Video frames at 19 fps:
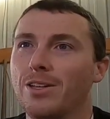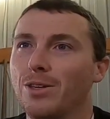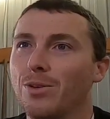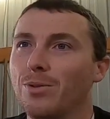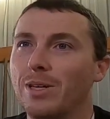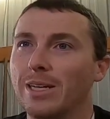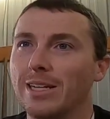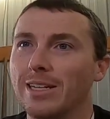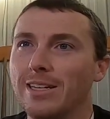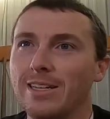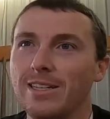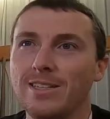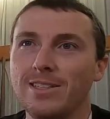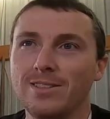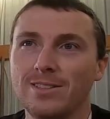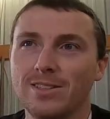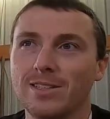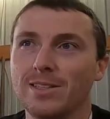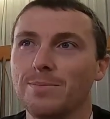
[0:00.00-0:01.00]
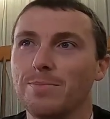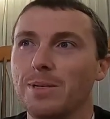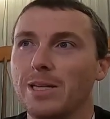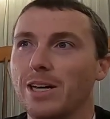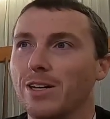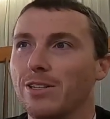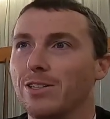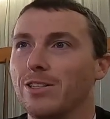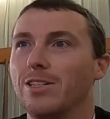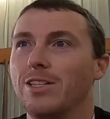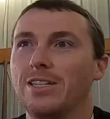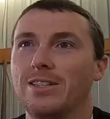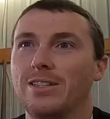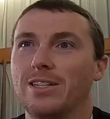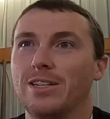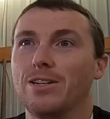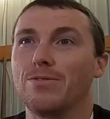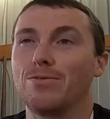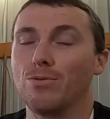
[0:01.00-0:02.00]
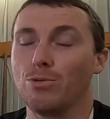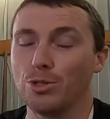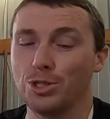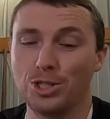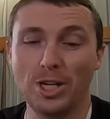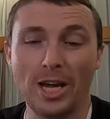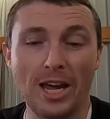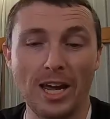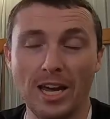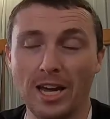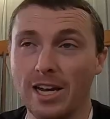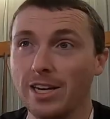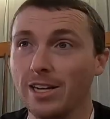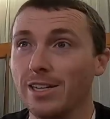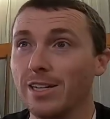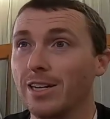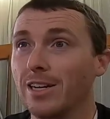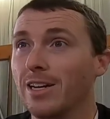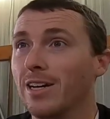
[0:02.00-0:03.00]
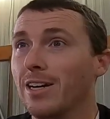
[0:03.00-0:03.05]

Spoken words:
You can easily be underneath there for shade,